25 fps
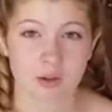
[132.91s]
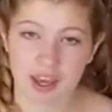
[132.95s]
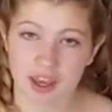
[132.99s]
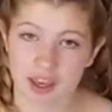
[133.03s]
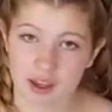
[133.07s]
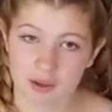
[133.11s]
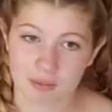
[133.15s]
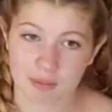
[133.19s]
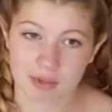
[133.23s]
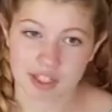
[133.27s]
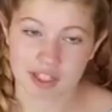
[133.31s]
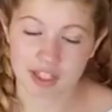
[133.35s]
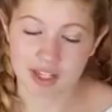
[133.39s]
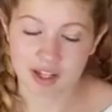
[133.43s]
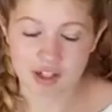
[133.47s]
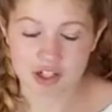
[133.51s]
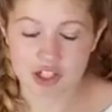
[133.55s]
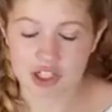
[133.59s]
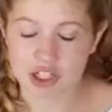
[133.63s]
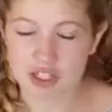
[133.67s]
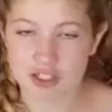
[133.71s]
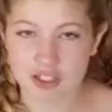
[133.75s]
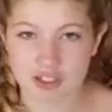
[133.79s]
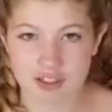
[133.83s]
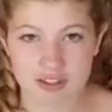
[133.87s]
And yeah,
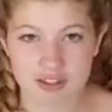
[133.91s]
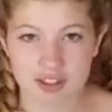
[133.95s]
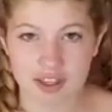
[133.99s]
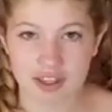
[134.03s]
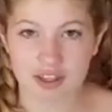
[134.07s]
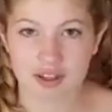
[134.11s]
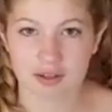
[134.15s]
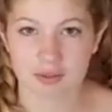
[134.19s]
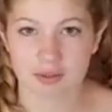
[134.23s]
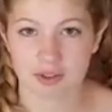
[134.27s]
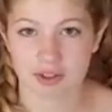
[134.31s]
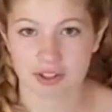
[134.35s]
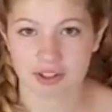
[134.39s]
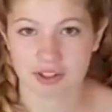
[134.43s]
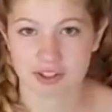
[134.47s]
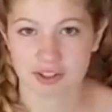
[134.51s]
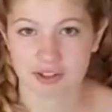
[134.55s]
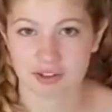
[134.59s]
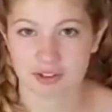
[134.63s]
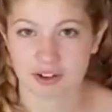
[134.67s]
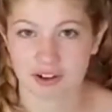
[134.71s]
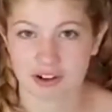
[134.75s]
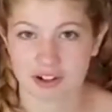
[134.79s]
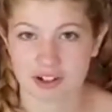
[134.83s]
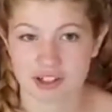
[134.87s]
she does like coming in the
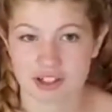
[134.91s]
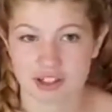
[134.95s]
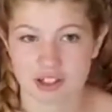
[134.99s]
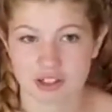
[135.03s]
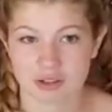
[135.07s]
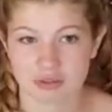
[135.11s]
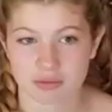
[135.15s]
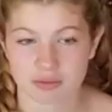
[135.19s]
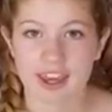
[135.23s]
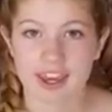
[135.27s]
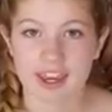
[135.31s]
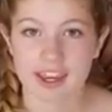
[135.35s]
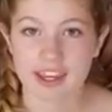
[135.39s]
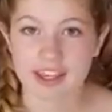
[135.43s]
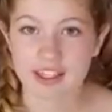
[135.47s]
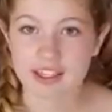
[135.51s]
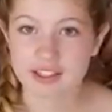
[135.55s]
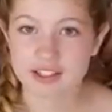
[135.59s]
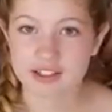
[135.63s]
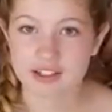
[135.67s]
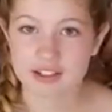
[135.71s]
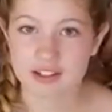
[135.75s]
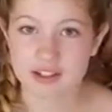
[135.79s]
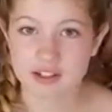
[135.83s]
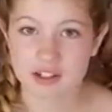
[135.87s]
garage.
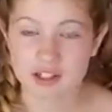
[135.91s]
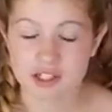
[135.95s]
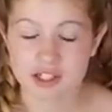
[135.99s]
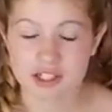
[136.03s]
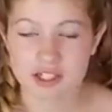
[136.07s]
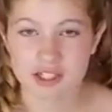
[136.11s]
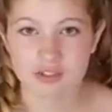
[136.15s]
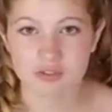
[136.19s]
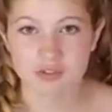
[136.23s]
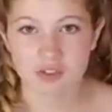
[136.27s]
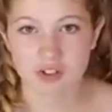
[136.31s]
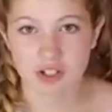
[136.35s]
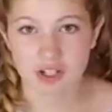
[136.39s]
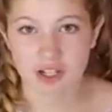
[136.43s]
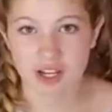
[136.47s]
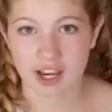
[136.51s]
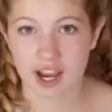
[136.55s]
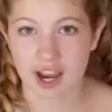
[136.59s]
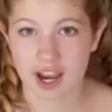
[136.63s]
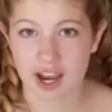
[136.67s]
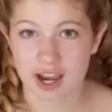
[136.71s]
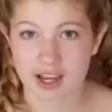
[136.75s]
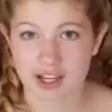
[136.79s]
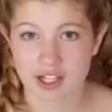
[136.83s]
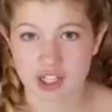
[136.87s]
And there is a very
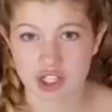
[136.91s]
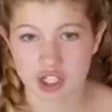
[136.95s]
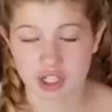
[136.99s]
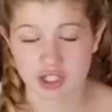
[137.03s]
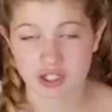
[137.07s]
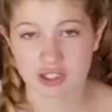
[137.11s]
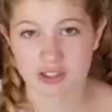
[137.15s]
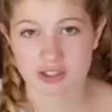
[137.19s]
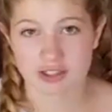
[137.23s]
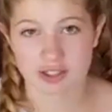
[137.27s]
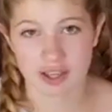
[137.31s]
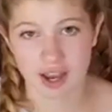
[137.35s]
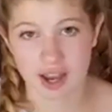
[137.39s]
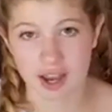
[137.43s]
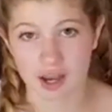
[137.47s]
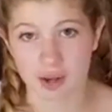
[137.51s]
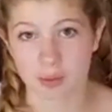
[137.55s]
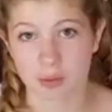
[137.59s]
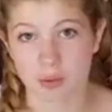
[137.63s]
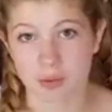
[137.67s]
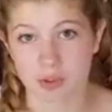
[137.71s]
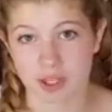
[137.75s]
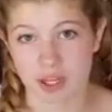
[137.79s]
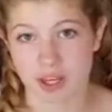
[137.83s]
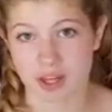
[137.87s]
high chance I
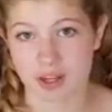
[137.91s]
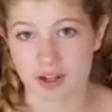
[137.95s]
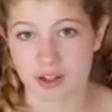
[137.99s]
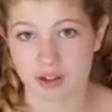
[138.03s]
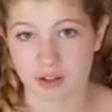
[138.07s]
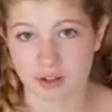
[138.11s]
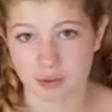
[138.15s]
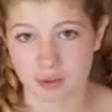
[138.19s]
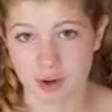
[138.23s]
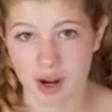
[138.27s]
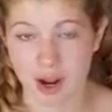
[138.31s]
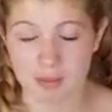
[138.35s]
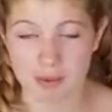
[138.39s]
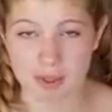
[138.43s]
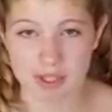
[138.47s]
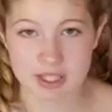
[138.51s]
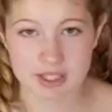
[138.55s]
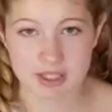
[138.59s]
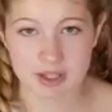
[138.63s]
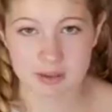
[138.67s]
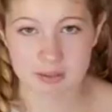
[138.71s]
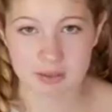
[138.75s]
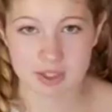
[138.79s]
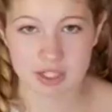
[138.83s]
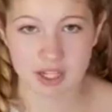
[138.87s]
will get another rabbit
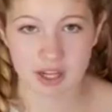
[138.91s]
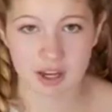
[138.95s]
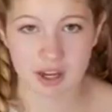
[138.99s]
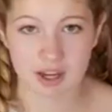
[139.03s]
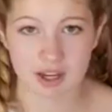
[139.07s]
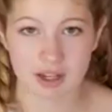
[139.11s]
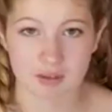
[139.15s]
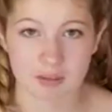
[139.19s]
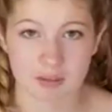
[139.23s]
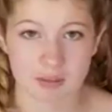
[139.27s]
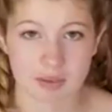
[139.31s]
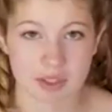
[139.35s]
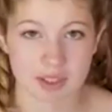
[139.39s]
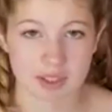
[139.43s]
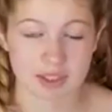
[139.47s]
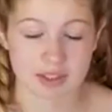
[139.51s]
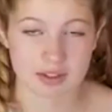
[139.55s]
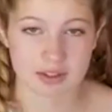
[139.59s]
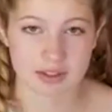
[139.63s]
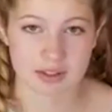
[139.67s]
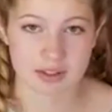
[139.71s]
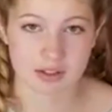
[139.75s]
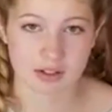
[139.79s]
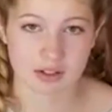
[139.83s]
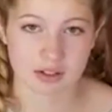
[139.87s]
sometime.
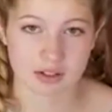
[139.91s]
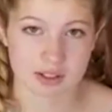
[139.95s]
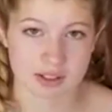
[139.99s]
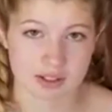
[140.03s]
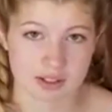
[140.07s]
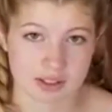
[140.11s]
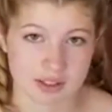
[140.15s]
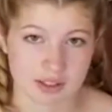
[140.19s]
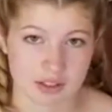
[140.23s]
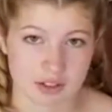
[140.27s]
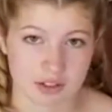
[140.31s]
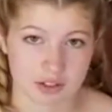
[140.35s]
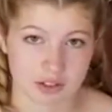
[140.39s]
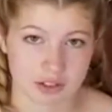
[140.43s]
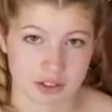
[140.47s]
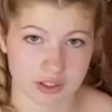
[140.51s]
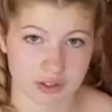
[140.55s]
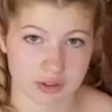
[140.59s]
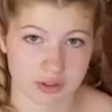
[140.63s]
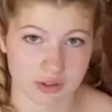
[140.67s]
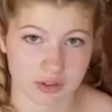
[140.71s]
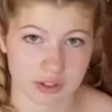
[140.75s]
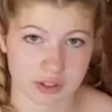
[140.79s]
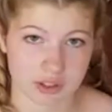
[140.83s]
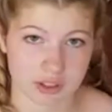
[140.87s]
It's not necessarily
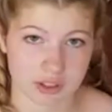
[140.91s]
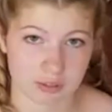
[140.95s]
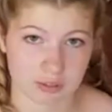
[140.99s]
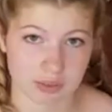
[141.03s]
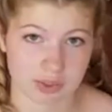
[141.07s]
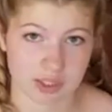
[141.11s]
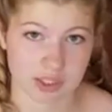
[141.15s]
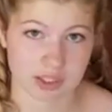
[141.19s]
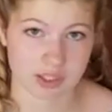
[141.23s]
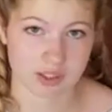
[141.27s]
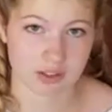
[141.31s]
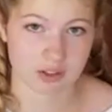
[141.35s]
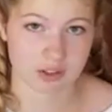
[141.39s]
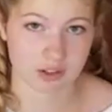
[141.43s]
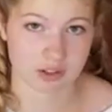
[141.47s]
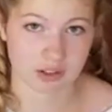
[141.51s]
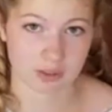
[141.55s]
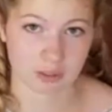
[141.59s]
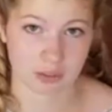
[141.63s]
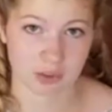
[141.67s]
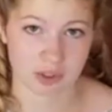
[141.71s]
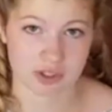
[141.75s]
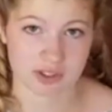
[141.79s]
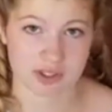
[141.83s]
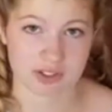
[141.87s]
going to be during
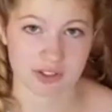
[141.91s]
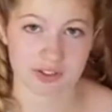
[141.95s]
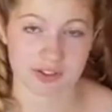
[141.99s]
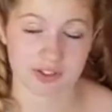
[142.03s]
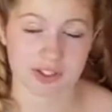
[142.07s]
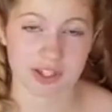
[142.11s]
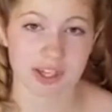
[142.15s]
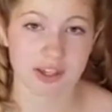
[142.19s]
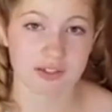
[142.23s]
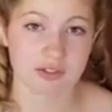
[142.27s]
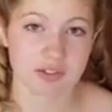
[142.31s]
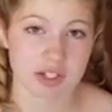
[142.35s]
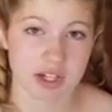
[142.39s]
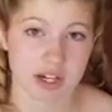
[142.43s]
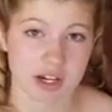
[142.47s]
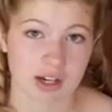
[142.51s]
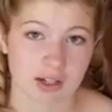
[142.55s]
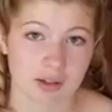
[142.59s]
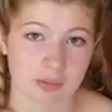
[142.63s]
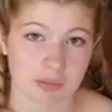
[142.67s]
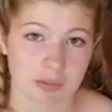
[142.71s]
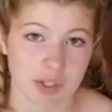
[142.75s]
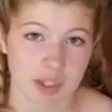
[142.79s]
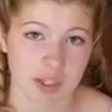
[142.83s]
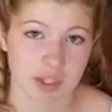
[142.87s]
Brencel's
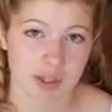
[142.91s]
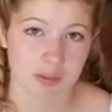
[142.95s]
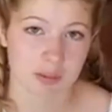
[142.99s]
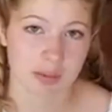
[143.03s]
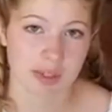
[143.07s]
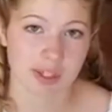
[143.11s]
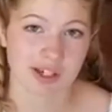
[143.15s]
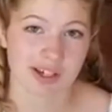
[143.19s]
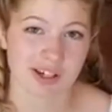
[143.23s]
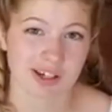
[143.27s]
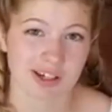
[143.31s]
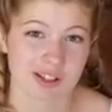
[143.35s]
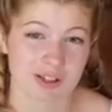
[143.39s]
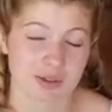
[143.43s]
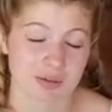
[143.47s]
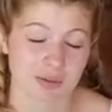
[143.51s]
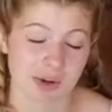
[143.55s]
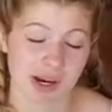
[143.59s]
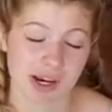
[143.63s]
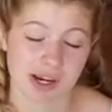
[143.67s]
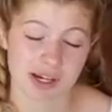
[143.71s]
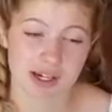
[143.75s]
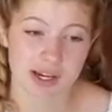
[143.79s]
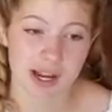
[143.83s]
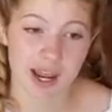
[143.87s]
lifetime, because
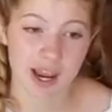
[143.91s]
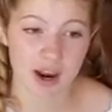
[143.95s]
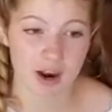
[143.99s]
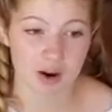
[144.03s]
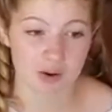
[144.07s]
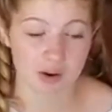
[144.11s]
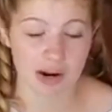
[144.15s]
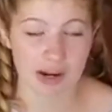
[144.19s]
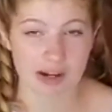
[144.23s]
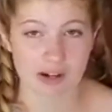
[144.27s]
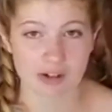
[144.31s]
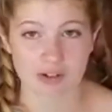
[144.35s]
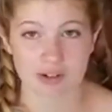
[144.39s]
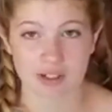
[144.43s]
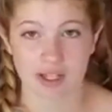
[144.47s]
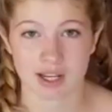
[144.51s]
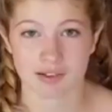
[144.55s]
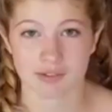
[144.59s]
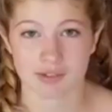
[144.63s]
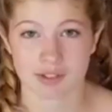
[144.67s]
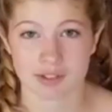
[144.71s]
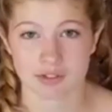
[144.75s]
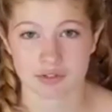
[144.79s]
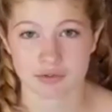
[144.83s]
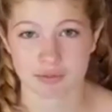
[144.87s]
right now I don't
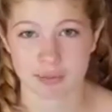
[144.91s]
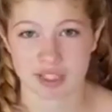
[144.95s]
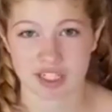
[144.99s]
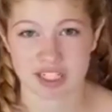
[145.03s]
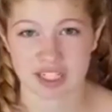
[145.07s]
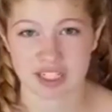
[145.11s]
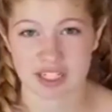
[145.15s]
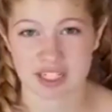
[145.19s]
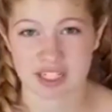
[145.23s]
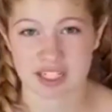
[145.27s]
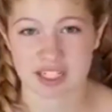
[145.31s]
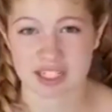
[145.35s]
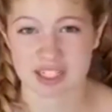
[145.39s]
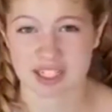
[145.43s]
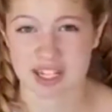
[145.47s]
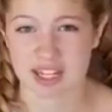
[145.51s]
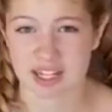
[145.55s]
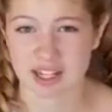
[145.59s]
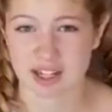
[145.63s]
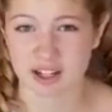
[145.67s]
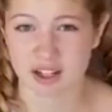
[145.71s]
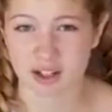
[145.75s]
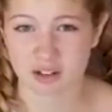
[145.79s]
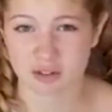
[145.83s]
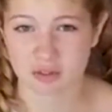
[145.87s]
have enough money to take
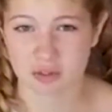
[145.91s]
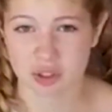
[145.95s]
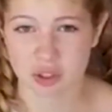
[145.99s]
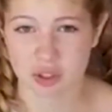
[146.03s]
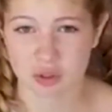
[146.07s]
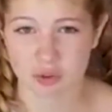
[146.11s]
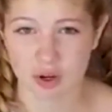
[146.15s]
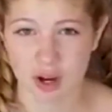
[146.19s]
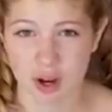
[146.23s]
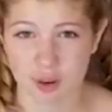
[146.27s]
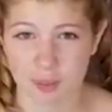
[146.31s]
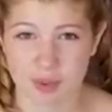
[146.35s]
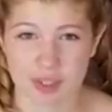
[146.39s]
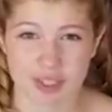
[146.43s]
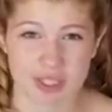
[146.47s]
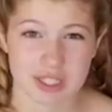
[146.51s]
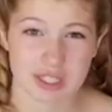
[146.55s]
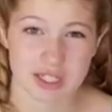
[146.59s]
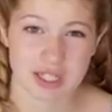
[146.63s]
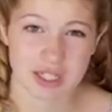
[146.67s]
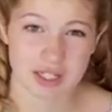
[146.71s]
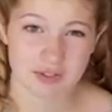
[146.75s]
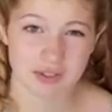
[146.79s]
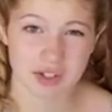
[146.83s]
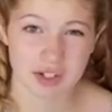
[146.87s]
care of 2 rabbits.
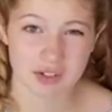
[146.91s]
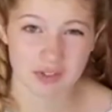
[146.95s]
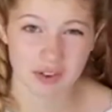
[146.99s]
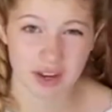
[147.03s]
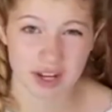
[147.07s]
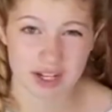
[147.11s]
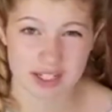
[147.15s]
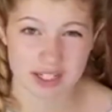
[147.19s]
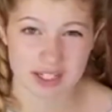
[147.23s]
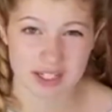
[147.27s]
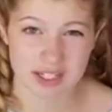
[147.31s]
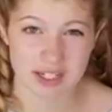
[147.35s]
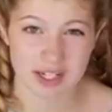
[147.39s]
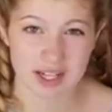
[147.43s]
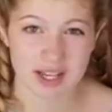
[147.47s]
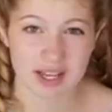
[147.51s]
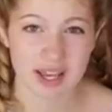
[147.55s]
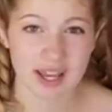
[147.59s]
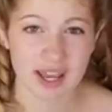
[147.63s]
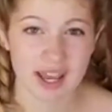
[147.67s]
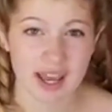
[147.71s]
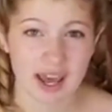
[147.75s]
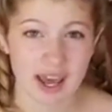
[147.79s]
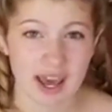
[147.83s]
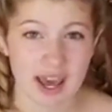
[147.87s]
And even if I did,
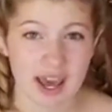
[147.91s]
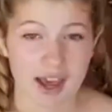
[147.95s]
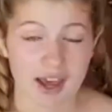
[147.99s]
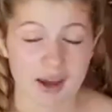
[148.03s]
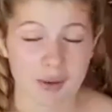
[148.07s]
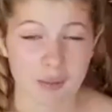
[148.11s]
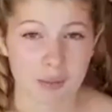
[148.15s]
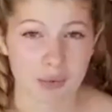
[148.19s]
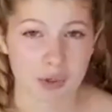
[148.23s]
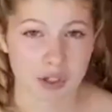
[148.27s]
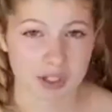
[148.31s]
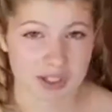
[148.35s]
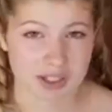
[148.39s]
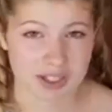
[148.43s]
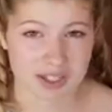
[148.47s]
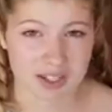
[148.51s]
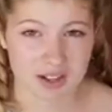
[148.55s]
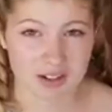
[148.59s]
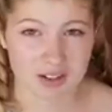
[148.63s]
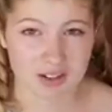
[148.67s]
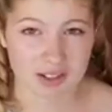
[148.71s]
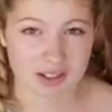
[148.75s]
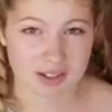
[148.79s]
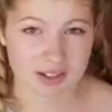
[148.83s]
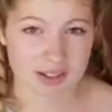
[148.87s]

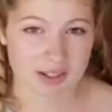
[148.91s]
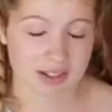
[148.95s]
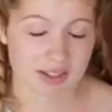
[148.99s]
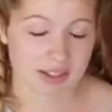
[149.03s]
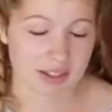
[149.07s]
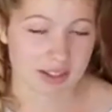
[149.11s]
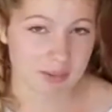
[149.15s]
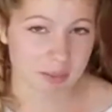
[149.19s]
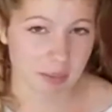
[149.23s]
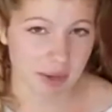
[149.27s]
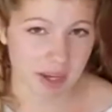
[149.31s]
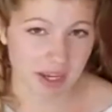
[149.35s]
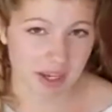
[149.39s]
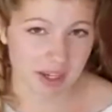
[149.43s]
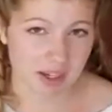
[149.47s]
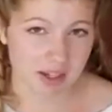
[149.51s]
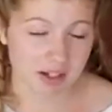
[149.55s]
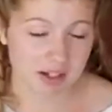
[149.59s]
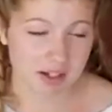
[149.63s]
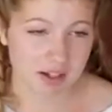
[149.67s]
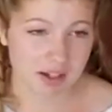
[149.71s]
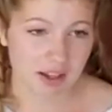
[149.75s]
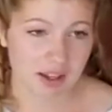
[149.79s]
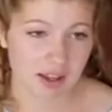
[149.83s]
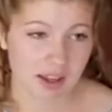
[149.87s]
Brencel isn't spayed
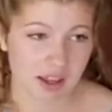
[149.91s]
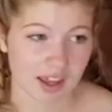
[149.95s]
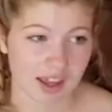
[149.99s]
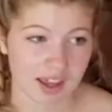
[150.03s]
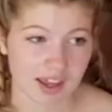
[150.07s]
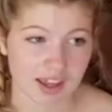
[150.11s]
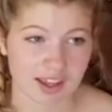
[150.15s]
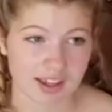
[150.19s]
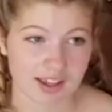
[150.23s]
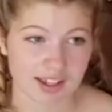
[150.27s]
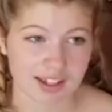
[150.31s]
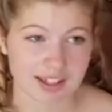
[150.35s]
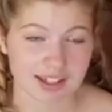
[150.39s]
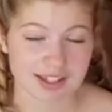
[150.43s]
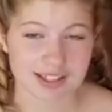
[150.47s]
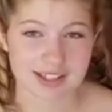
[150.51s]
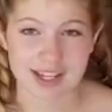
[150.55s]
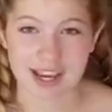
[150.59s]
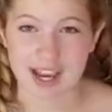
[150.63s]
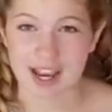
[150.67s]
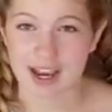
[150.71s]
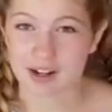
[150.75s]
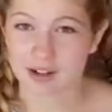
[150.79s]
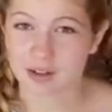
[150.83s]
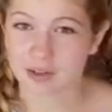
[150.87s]
and
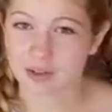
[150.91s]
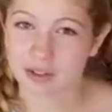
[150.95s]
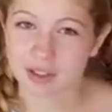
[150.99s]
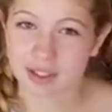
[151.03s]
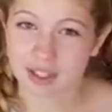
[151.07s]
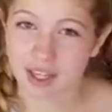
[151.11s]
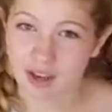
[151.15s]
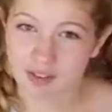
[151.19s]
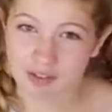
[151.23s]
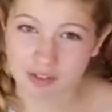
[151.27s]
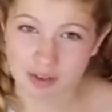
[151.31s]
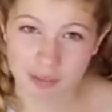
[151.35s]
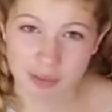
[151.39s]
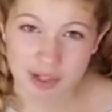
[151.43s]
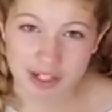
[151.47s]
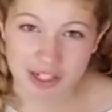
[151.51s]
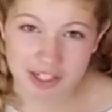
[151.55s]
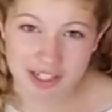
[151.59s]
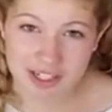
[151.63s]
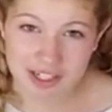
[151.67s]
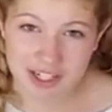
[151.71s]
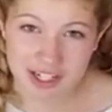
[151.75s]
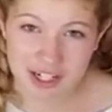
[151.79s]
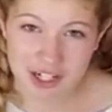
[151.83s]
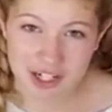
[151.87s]
I don't really have the money
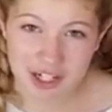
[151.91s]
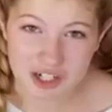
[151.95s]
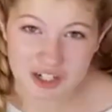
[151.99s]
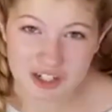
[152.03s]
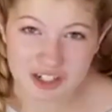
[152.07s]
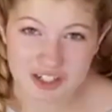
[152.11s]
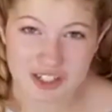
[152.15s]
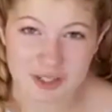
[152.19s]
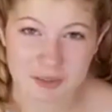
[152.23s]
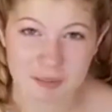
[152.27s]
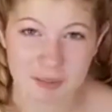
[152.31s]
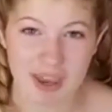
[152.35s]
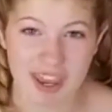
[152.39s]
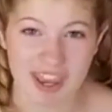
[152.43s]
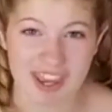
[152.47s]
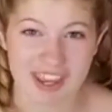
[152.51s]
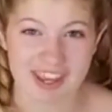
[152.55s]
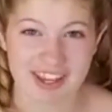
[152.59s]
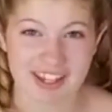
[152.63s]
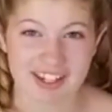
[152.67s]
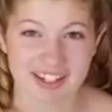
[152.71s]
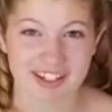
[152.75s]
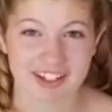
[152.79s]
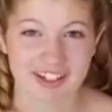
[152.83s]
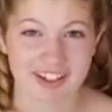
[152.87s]
to get her
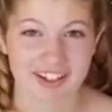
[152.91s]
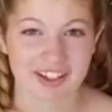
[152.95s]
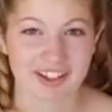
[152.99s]
spayed.